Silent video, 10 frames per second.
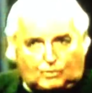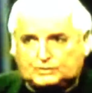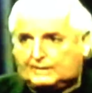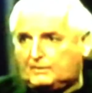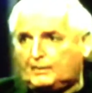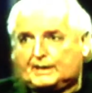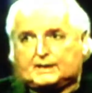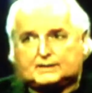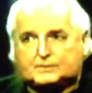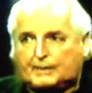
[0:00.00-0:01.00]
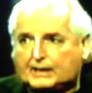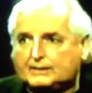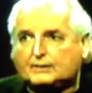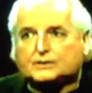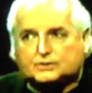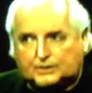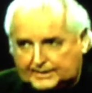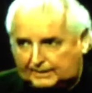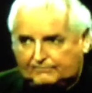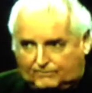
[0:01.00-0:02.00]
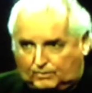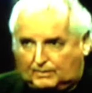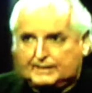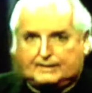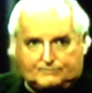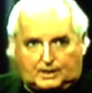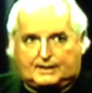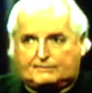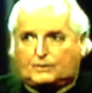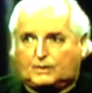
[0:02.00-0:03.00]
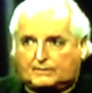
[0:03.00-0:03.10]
most everybody on this panel here is looking for, if not every